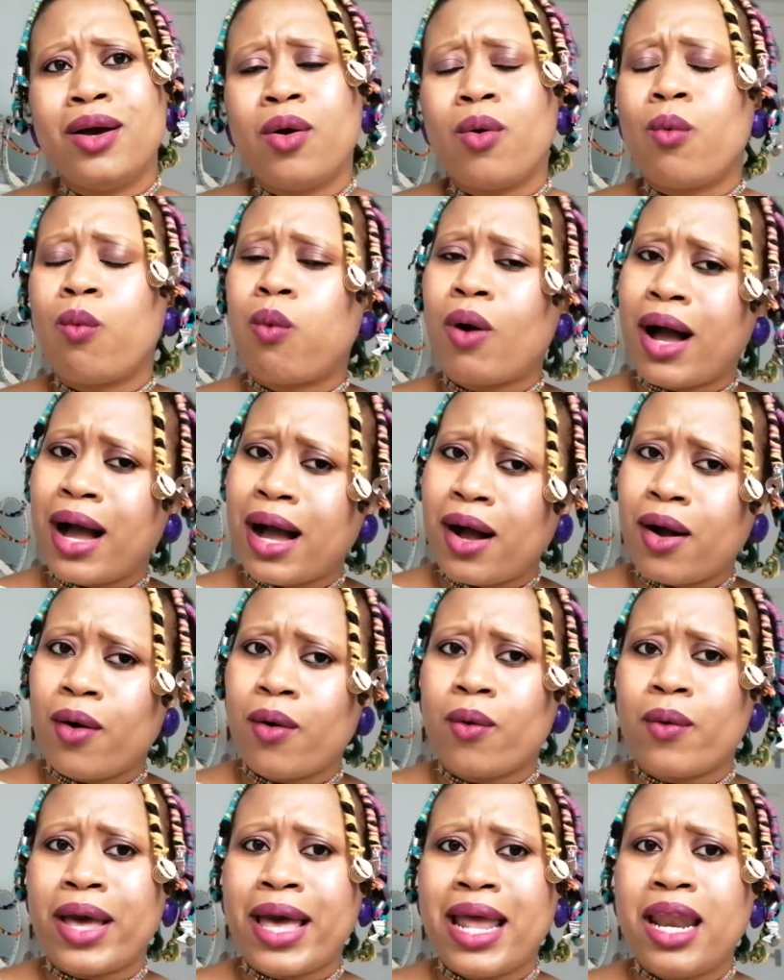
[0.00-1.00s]

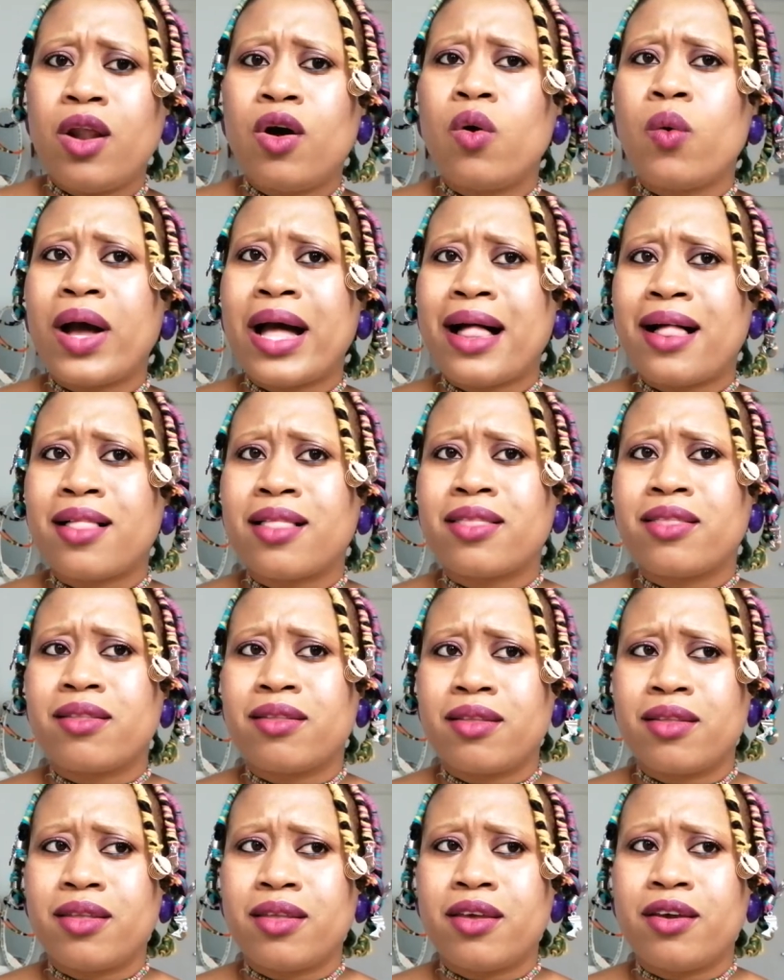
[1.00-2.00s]
Wow, LOL.
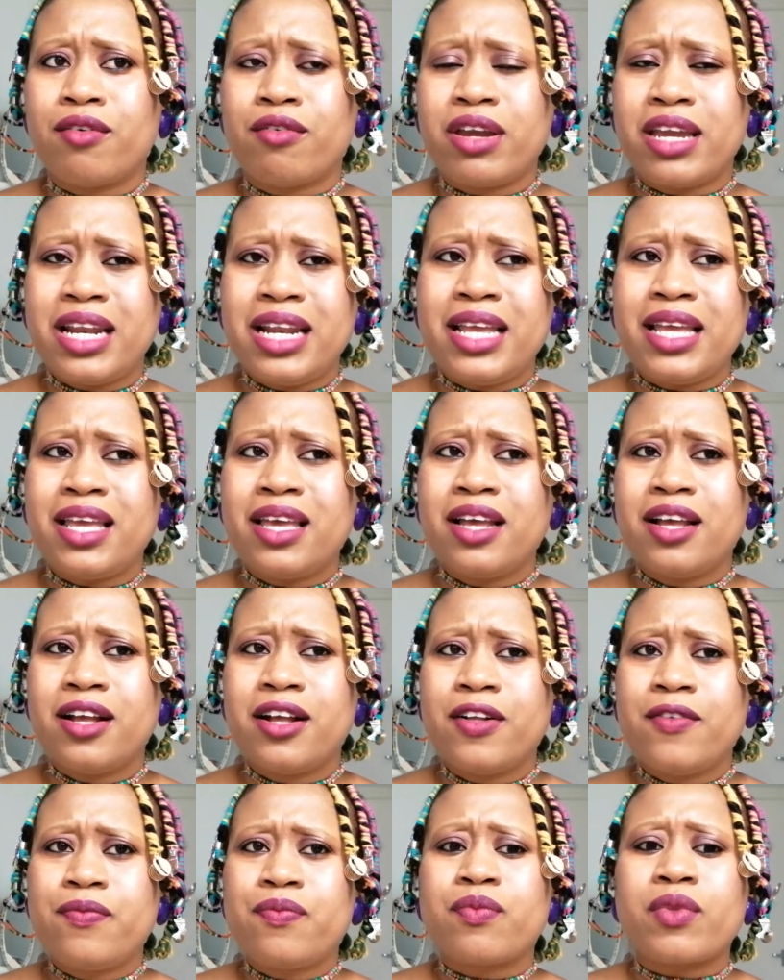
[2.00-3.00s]
Really?
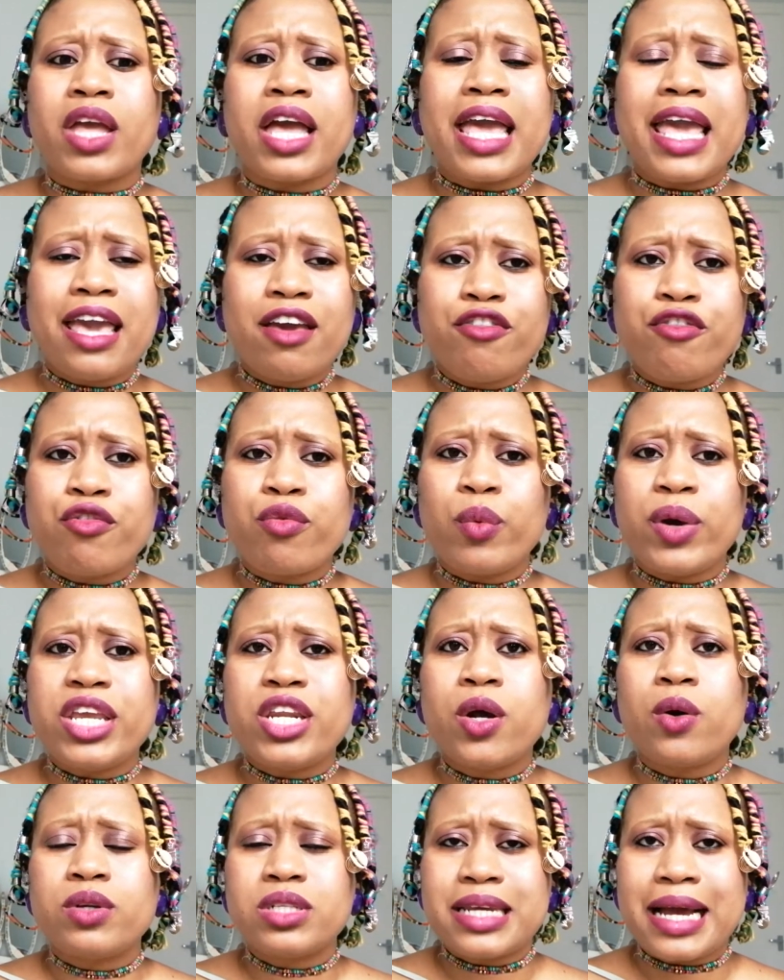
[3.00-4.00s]
If we
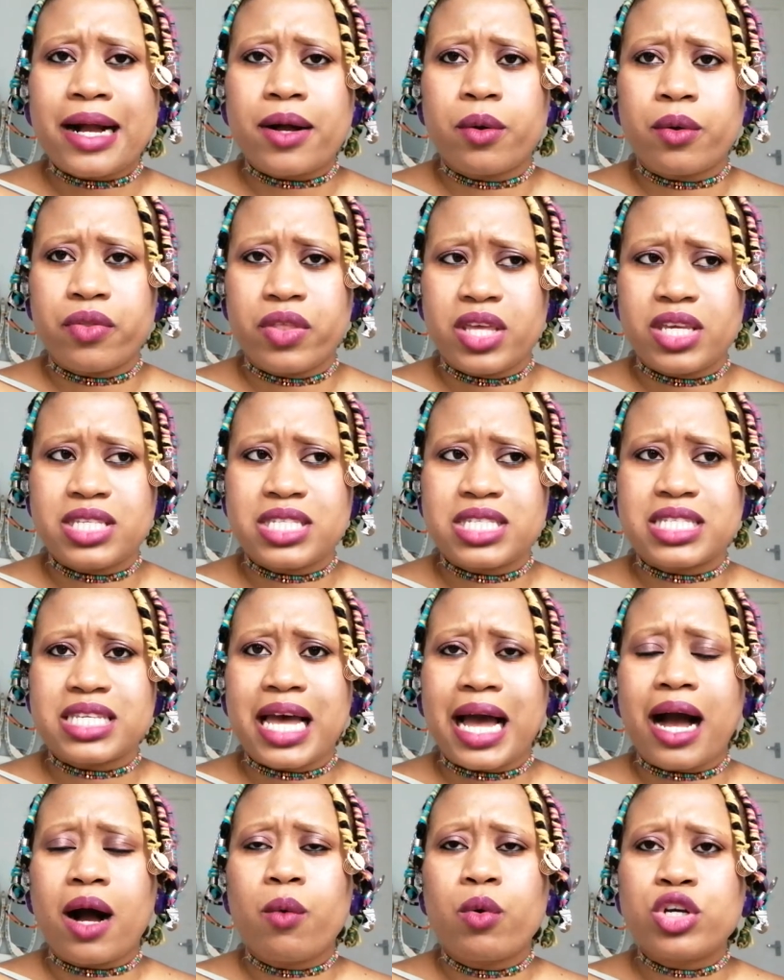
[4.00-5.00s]
don't tackle this,
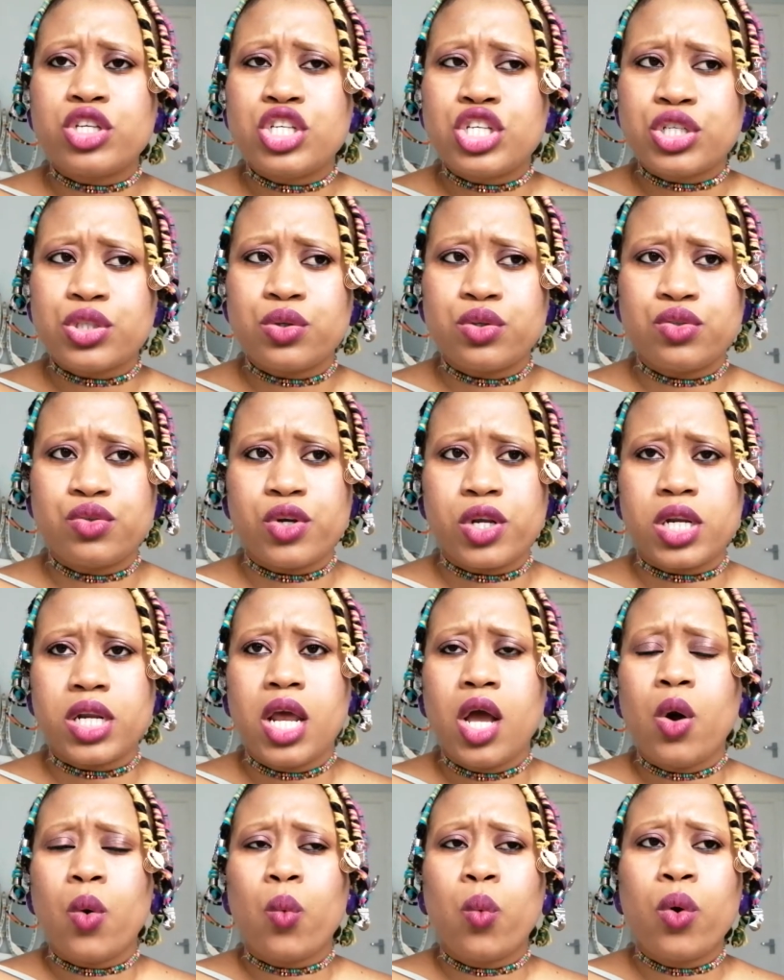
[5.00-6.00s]
our children
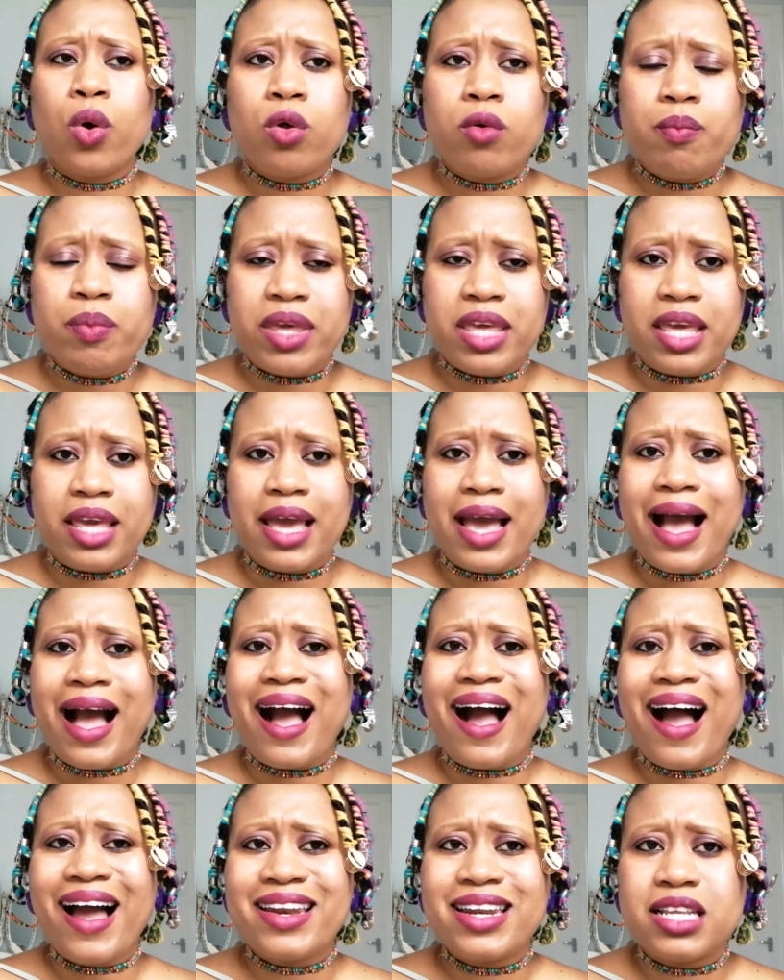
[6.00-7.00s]
will be
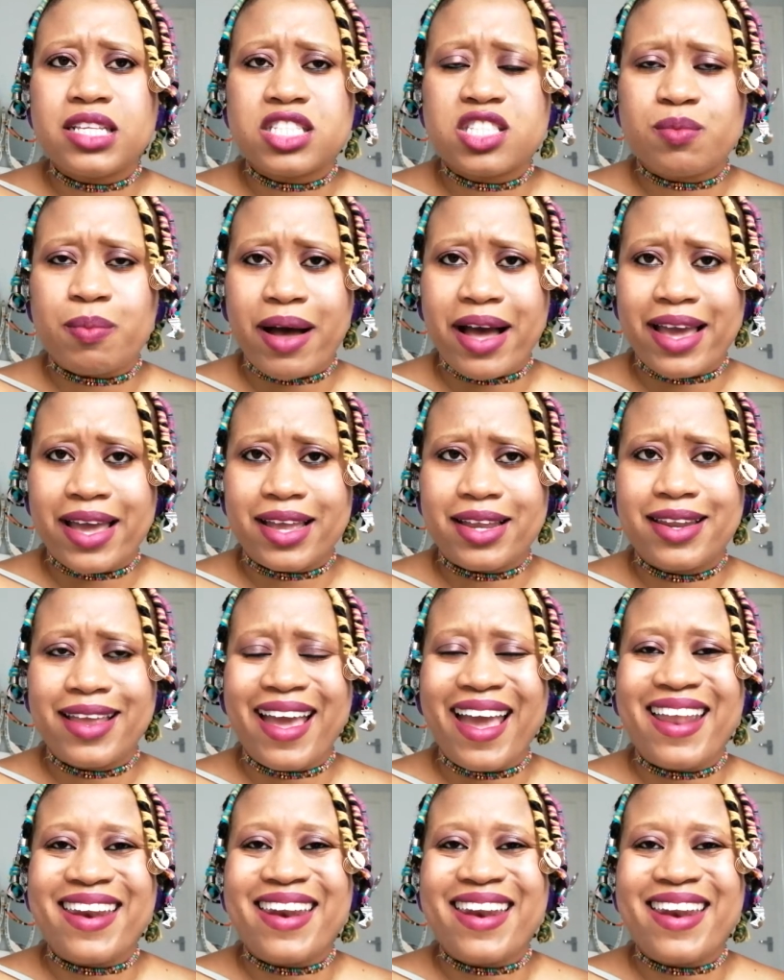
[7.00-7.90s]
uninspired